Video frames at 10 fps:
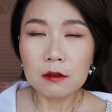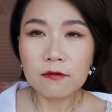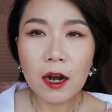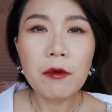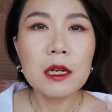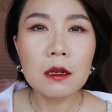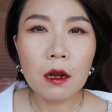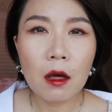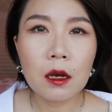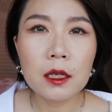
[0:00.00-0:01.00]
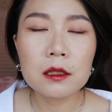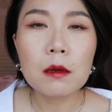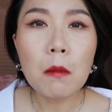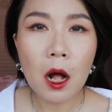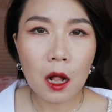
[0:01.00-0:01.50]
very light,
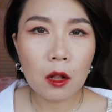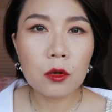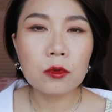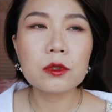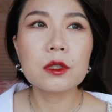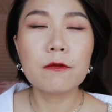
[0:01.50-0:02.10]
mild